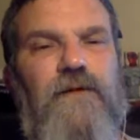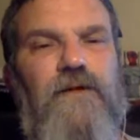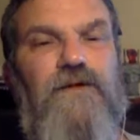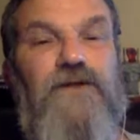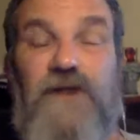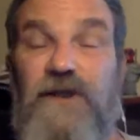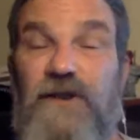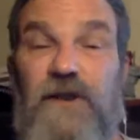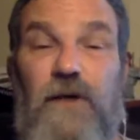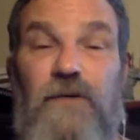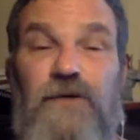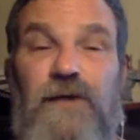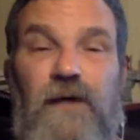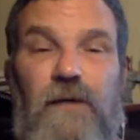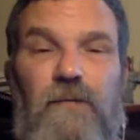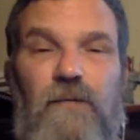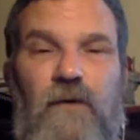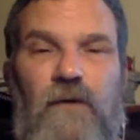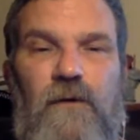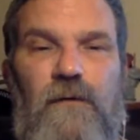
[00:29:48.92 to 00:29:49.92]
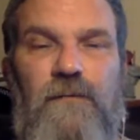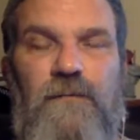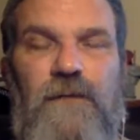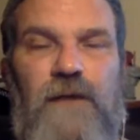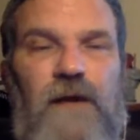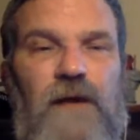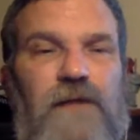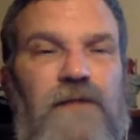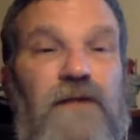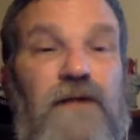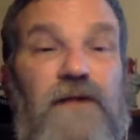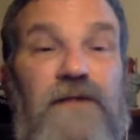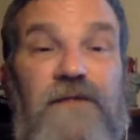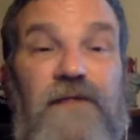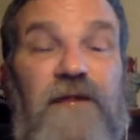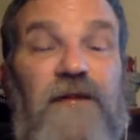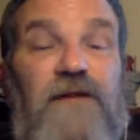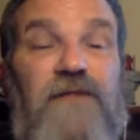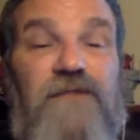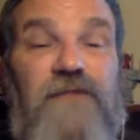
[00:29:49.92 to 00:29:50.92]
she's loading up more. The
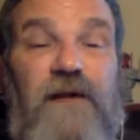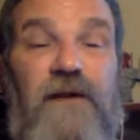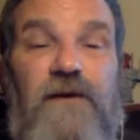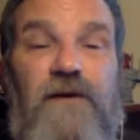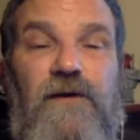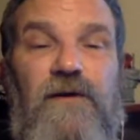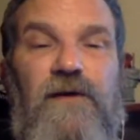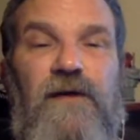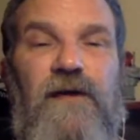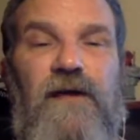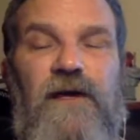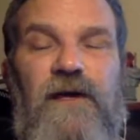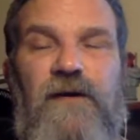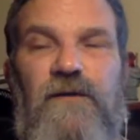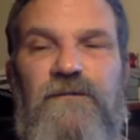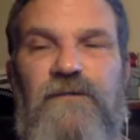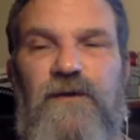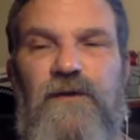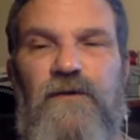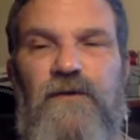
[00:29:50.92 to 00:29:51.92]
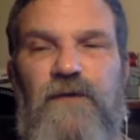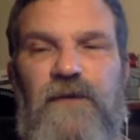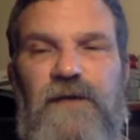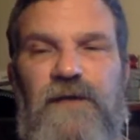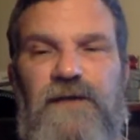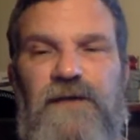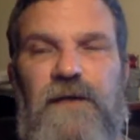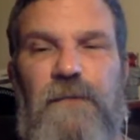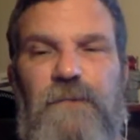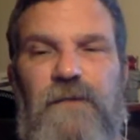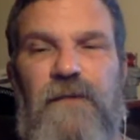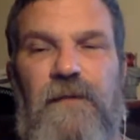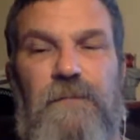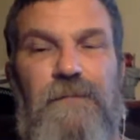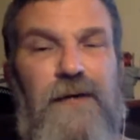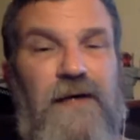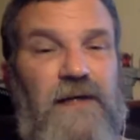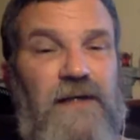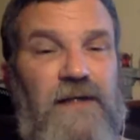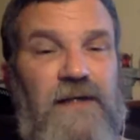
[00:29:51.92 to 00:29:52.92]
Athena Finger interview is up on the
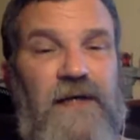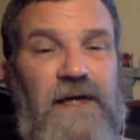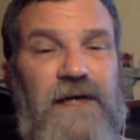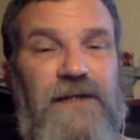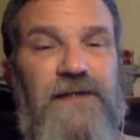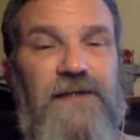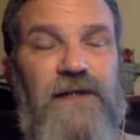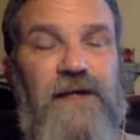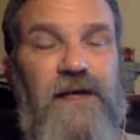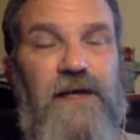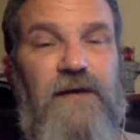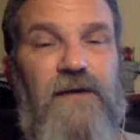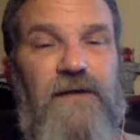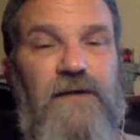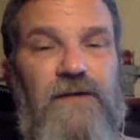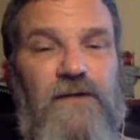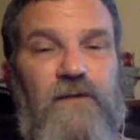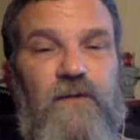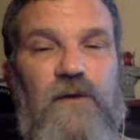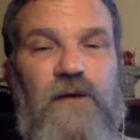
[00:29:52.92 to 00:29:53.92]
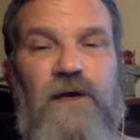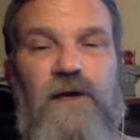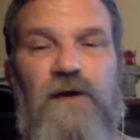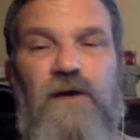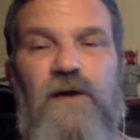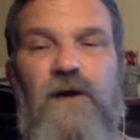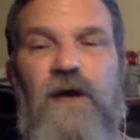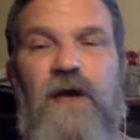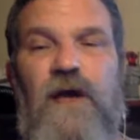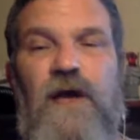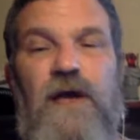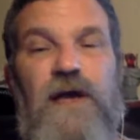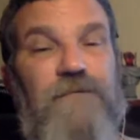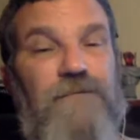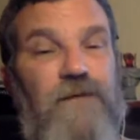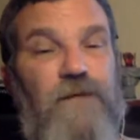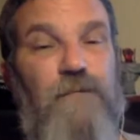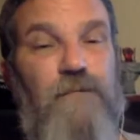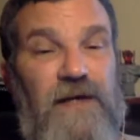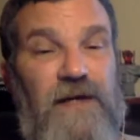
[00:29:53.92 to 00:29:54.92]
podcast now as well. If
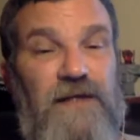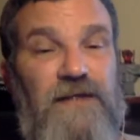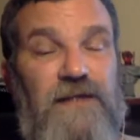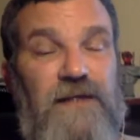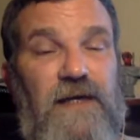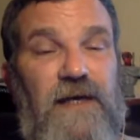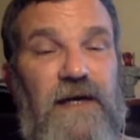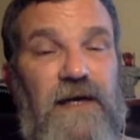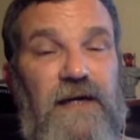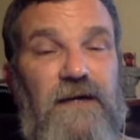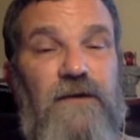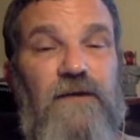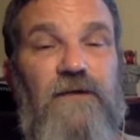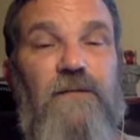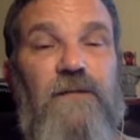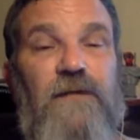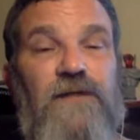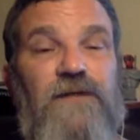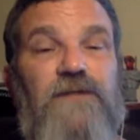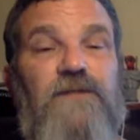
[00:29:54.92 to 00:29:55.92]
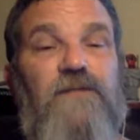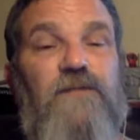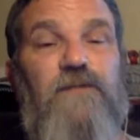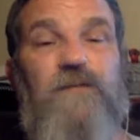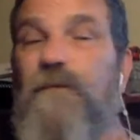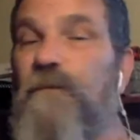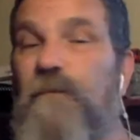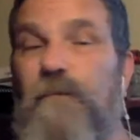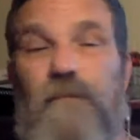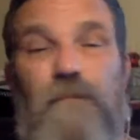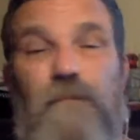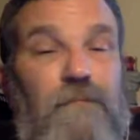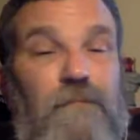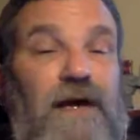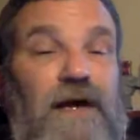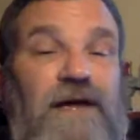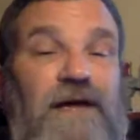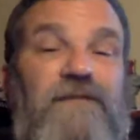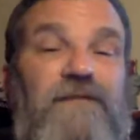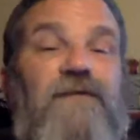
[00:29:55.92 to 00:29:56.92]
you missed that, you missed
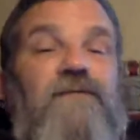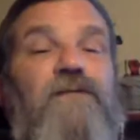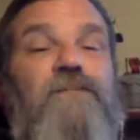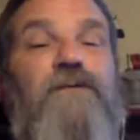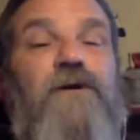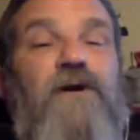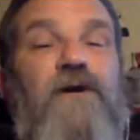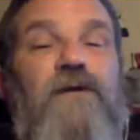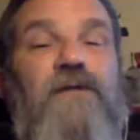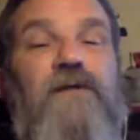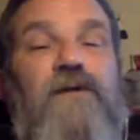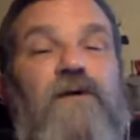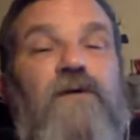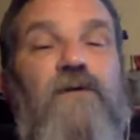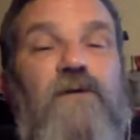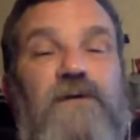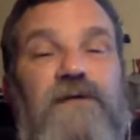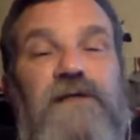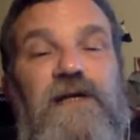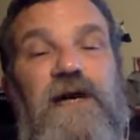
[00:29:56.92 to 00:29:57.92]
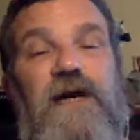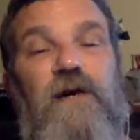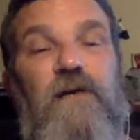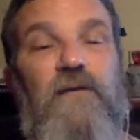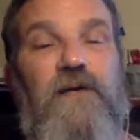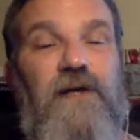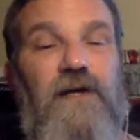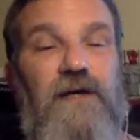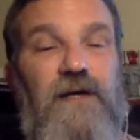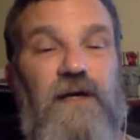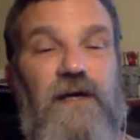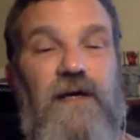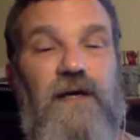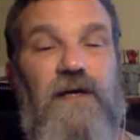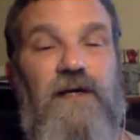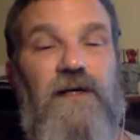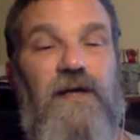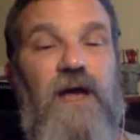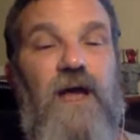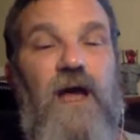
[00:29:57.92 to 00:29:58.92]
my favorite part of the whole entire
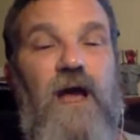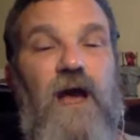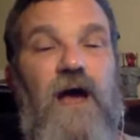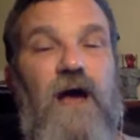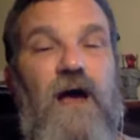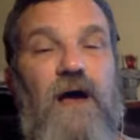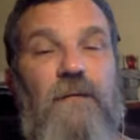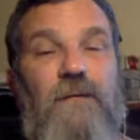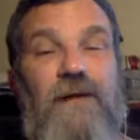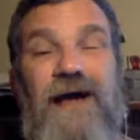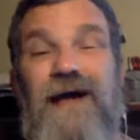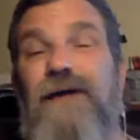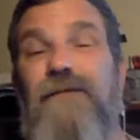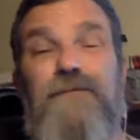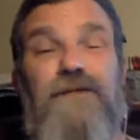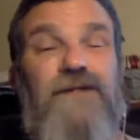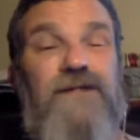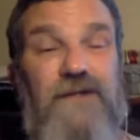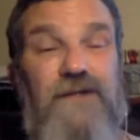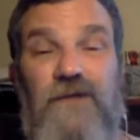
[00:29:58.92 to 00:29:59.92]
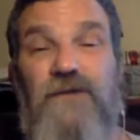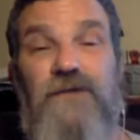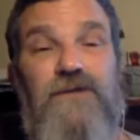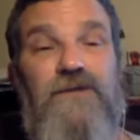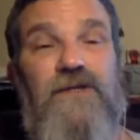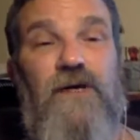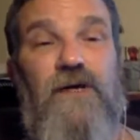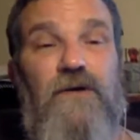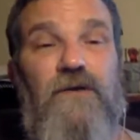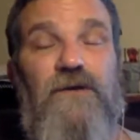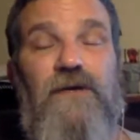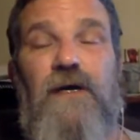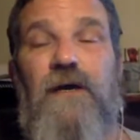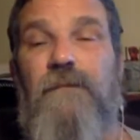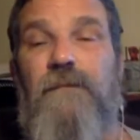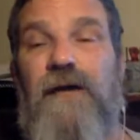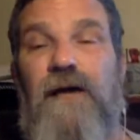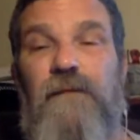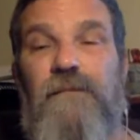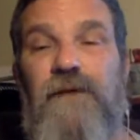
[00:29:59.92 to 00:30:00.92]
weekend. I'm still stoked
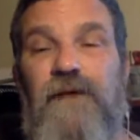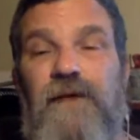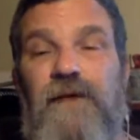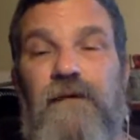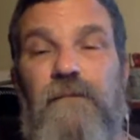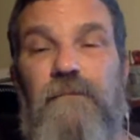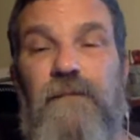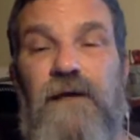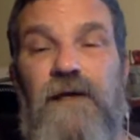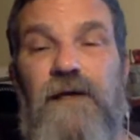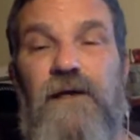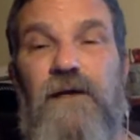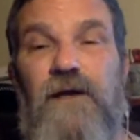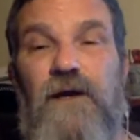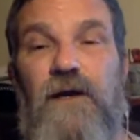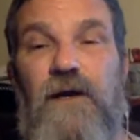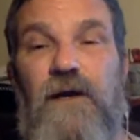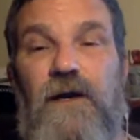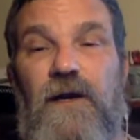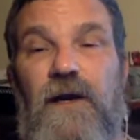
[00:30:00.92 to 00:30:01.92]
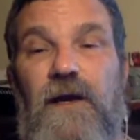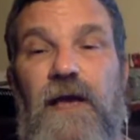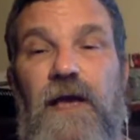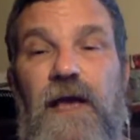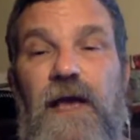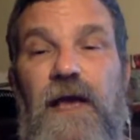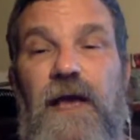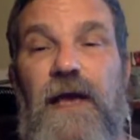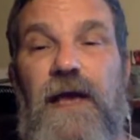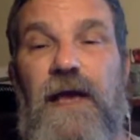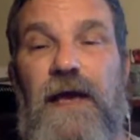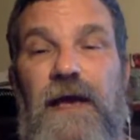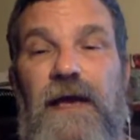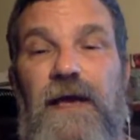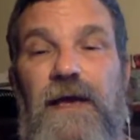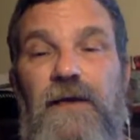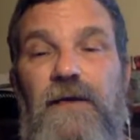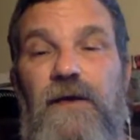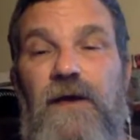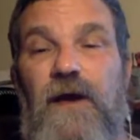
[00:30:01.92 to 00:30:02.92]
about meeting her.
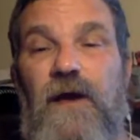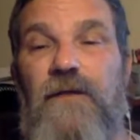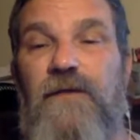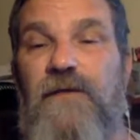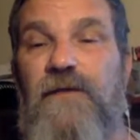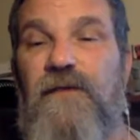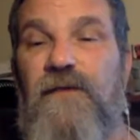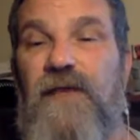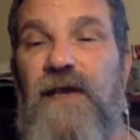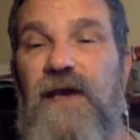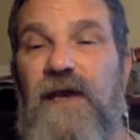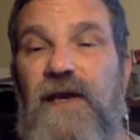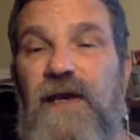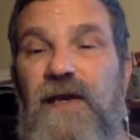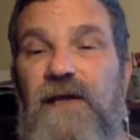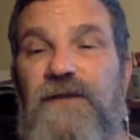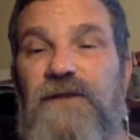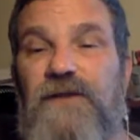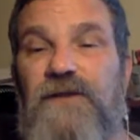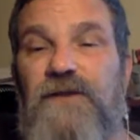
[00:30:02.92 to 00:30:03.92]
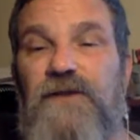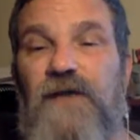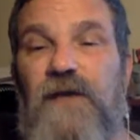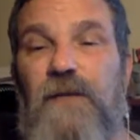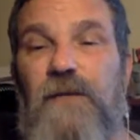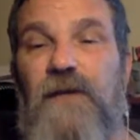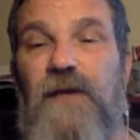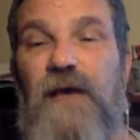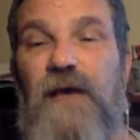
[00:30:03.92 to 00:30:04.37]
And other than that, ladies and gentlemen,